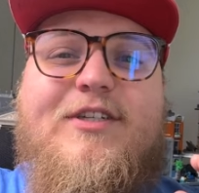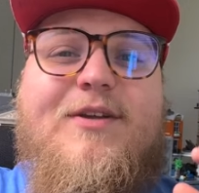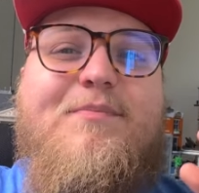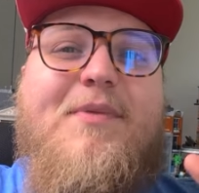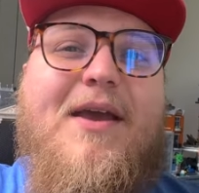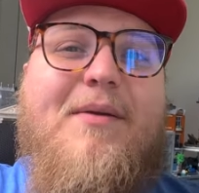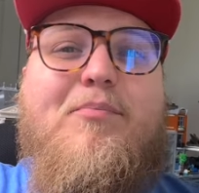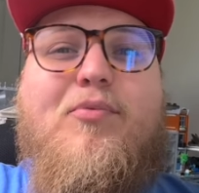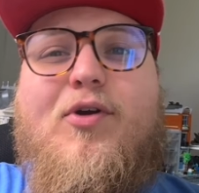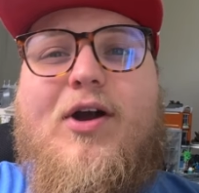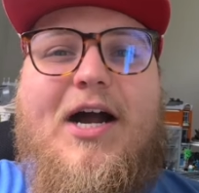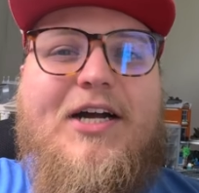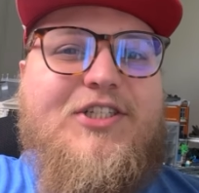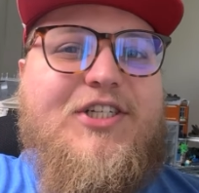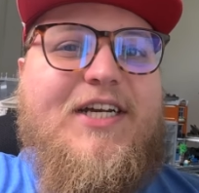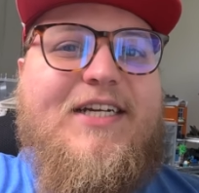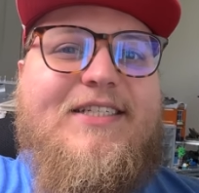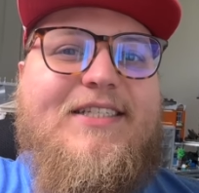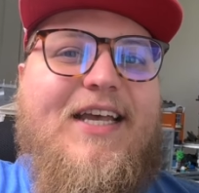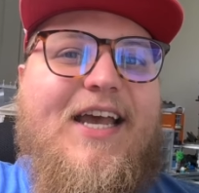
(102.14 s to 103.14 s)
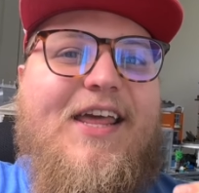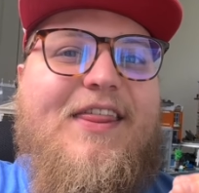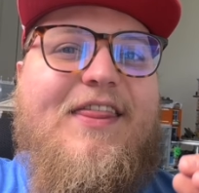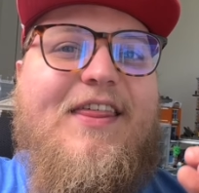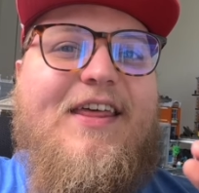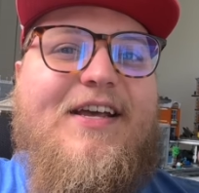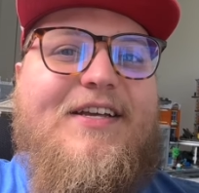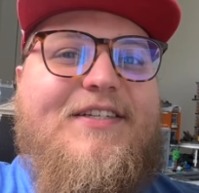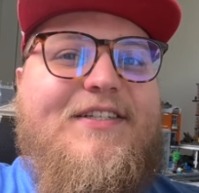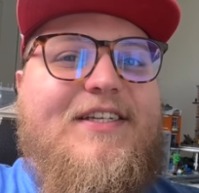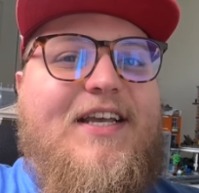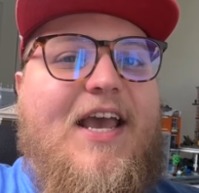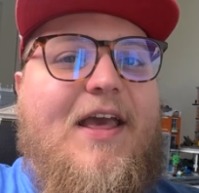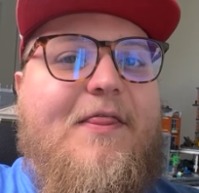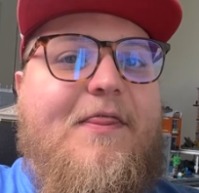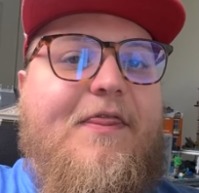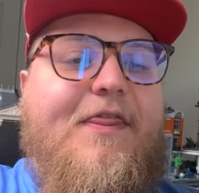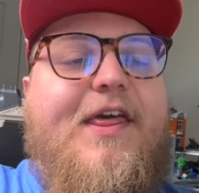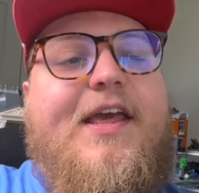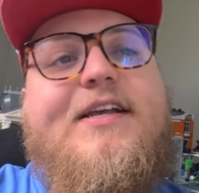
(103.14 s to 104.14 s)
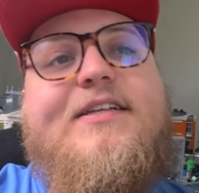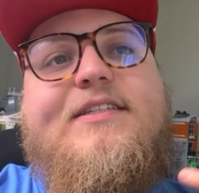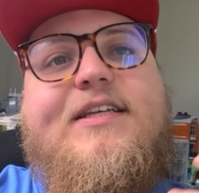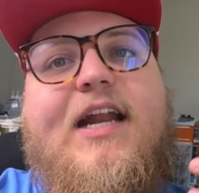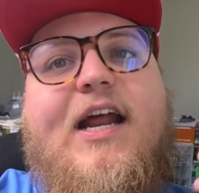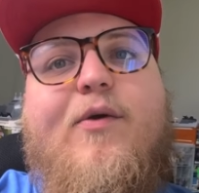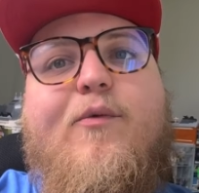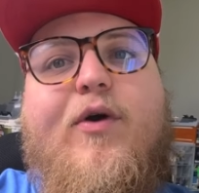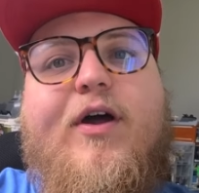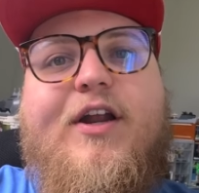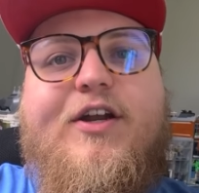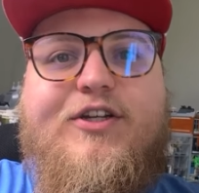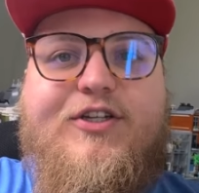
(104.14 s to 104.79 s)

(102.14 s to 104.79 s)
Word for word: to big projects like this and things that I want